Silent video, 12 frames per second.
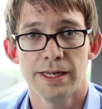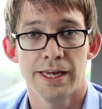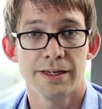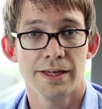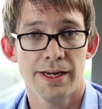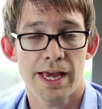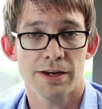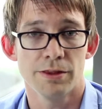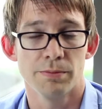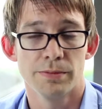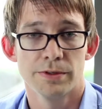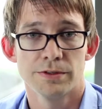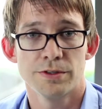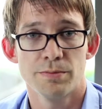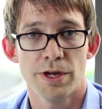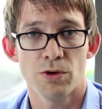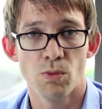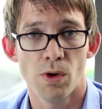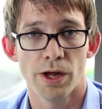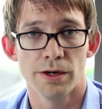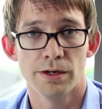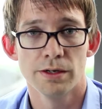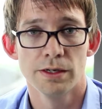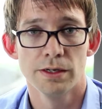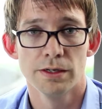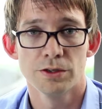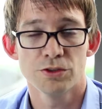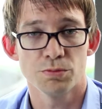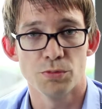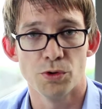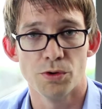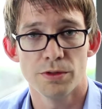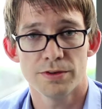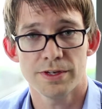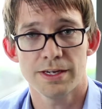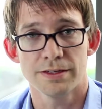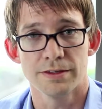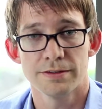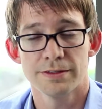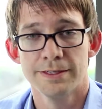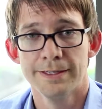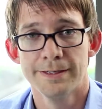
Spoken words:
and connect them to make one smooth sentence.